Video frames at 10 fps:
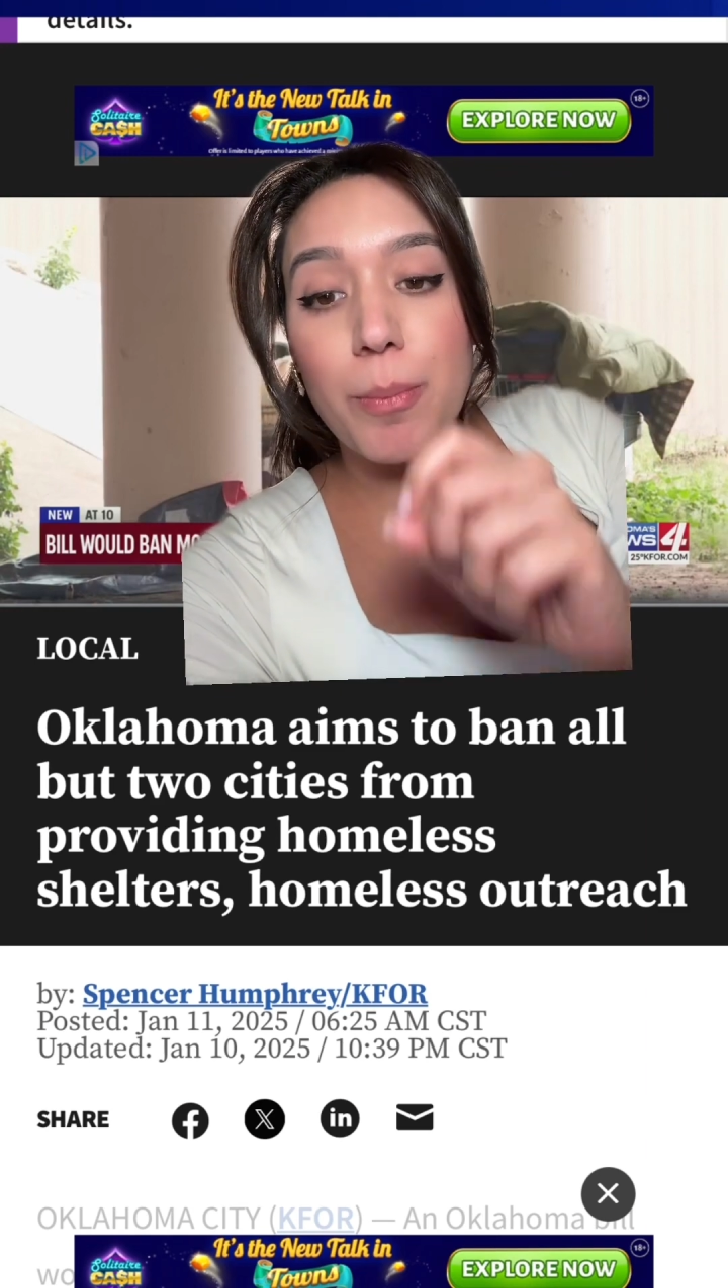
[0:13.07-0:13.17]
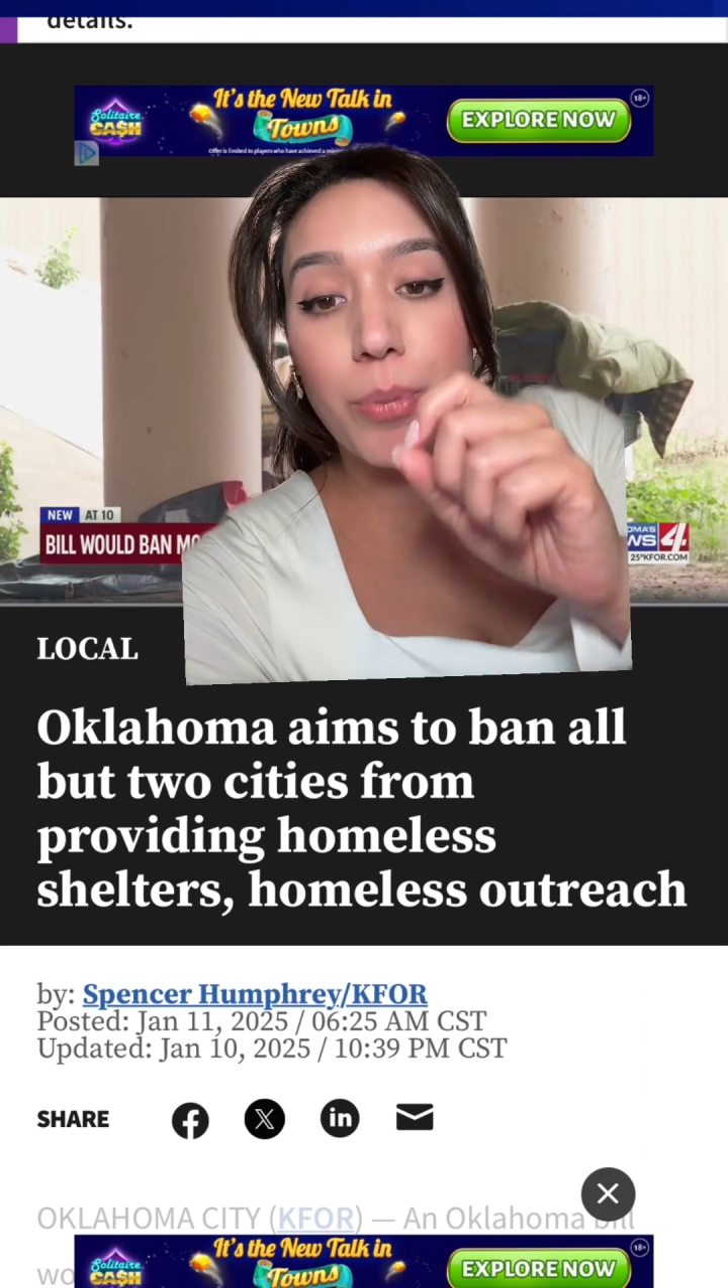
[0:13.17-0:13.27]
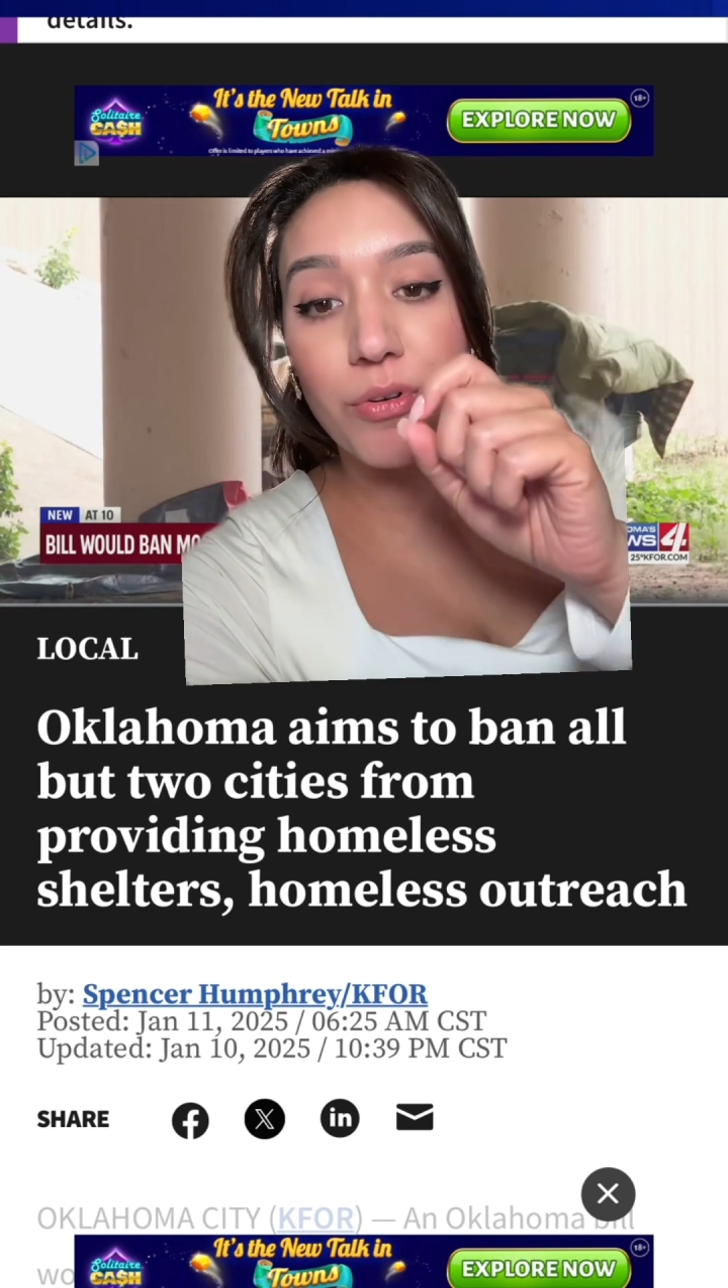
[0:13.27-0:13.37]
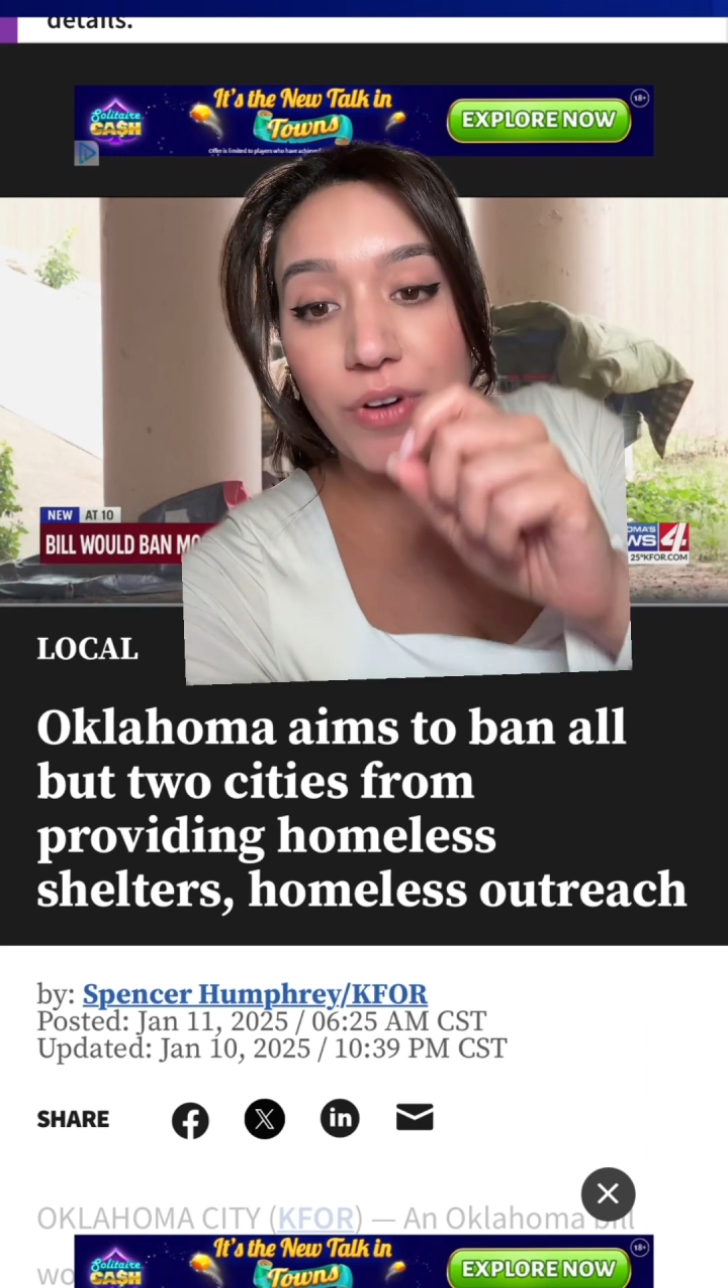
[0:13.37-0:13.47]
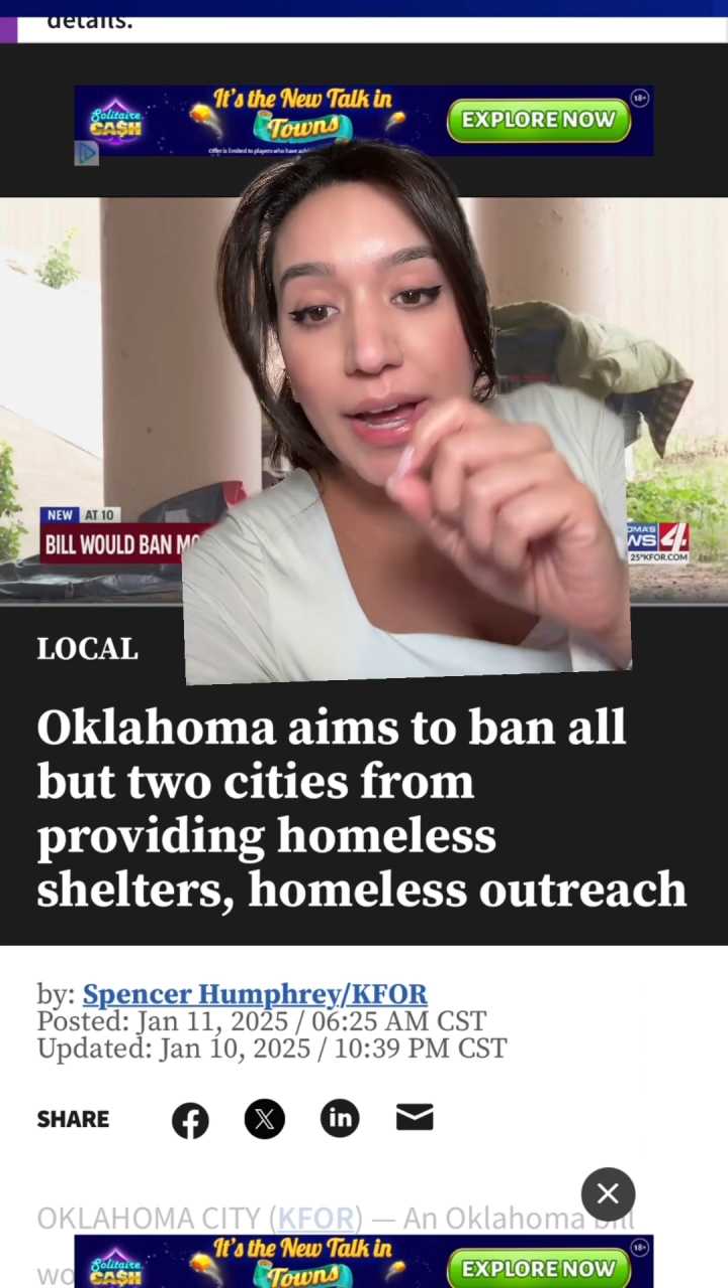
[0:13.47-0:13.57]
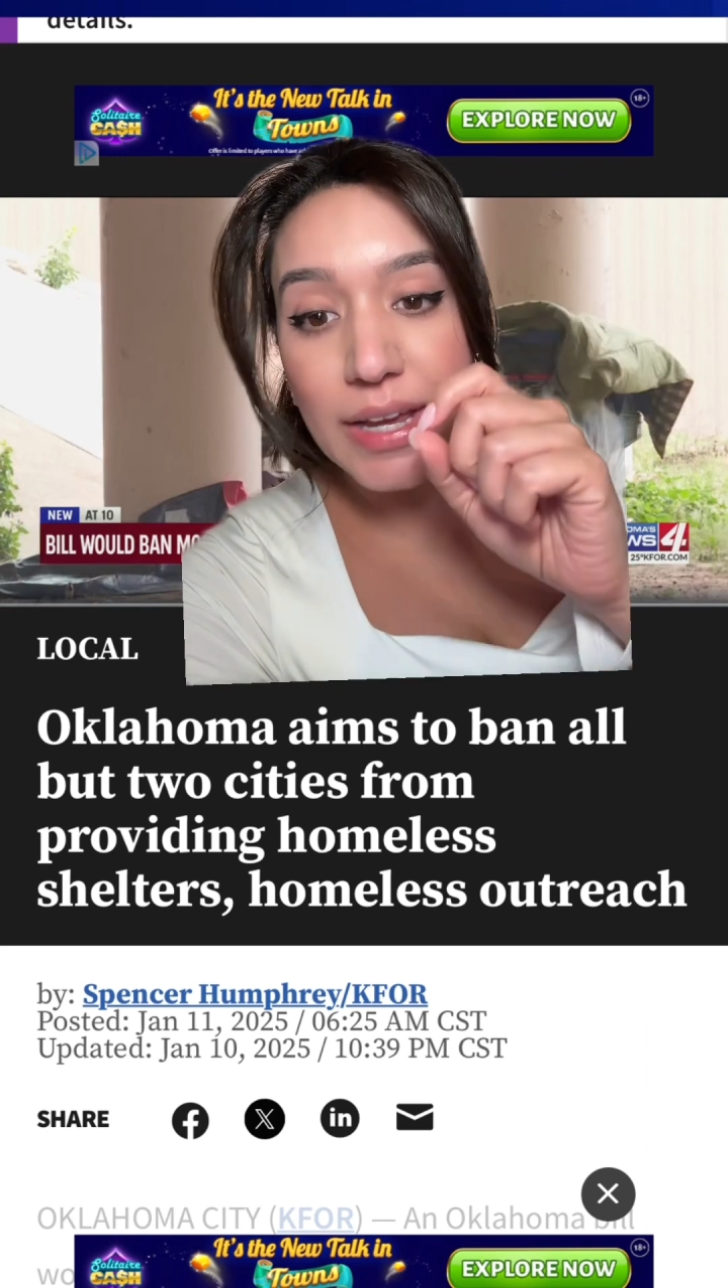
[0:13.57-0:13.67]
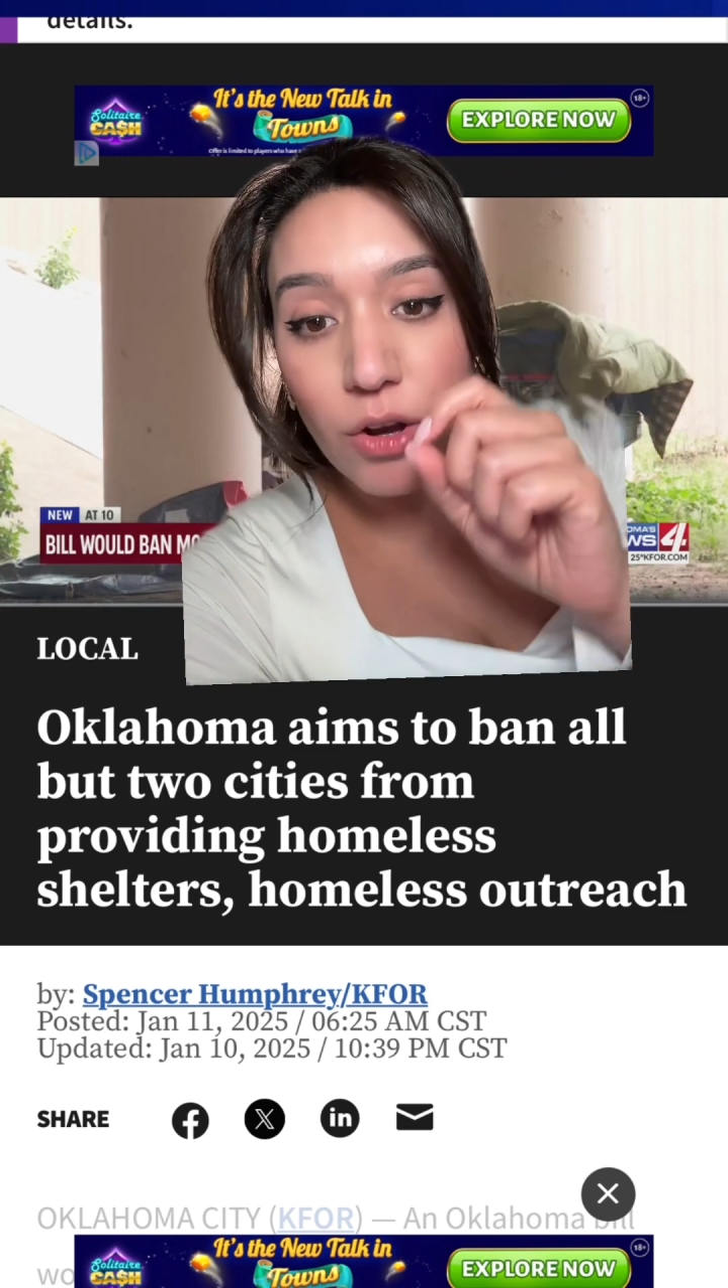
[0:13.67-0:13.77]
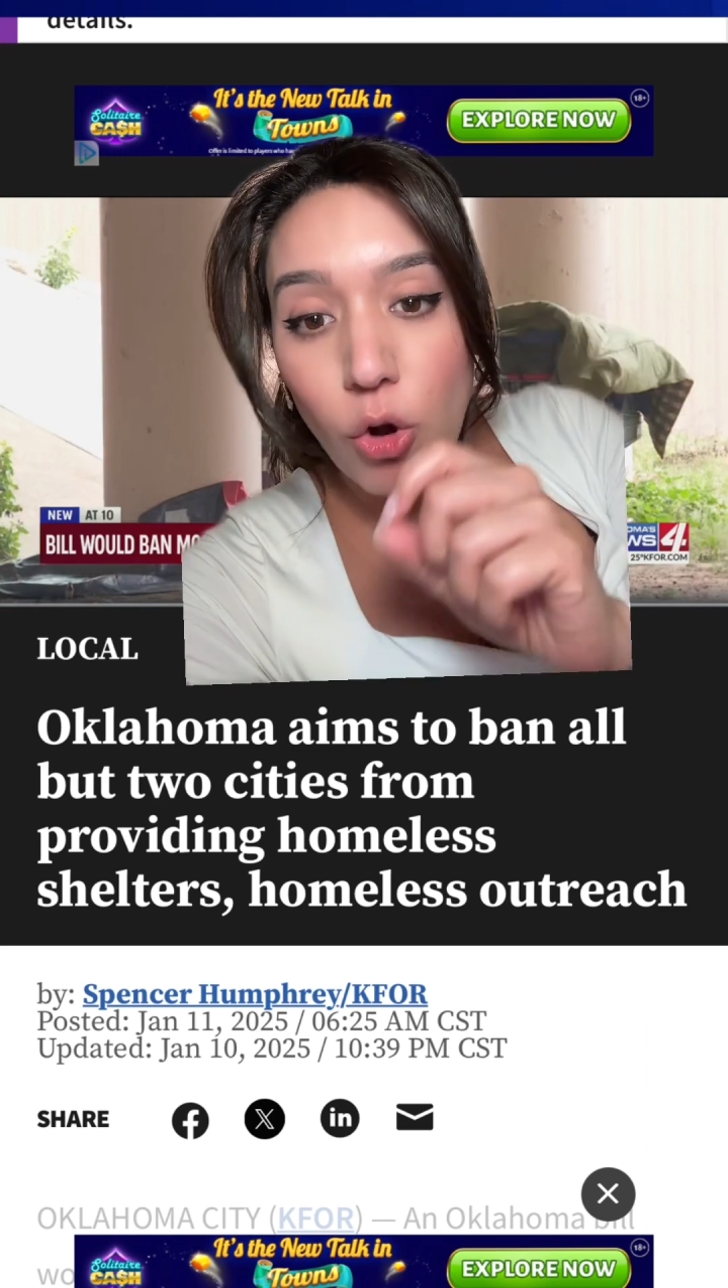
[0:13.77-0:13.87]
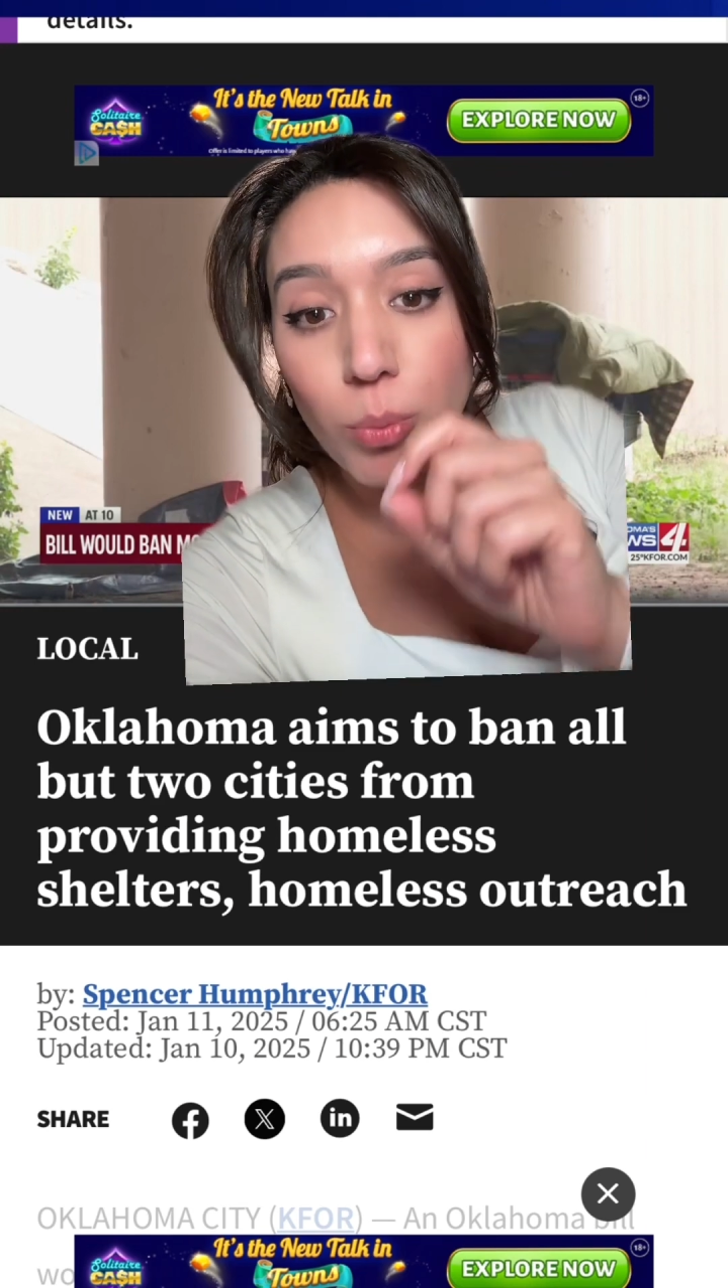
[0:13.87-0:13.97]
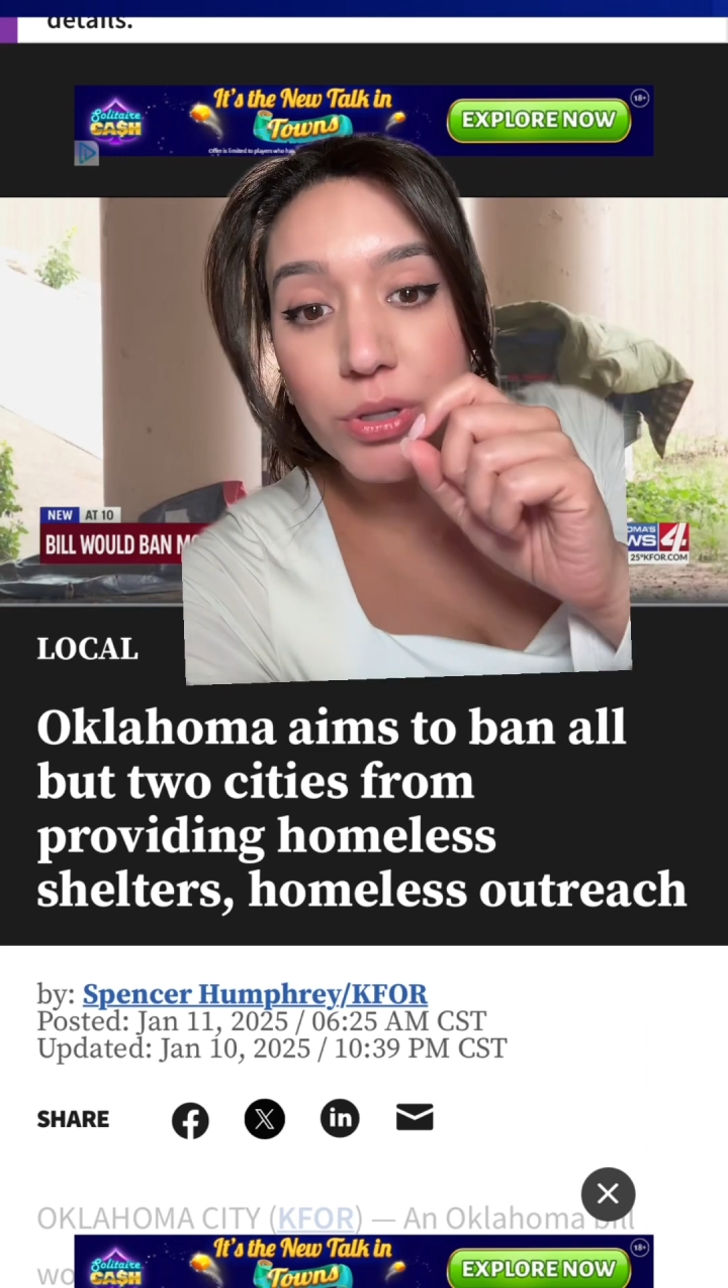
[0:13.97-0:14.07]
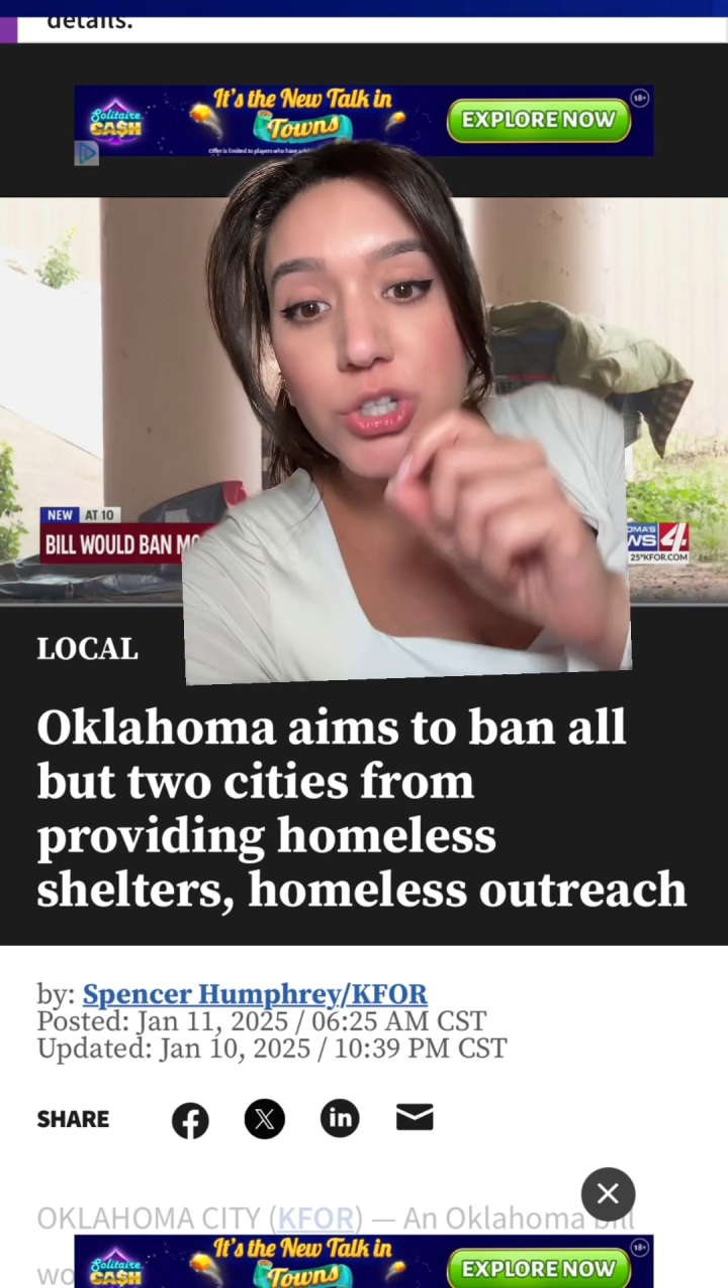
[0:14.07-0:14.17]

providing homeless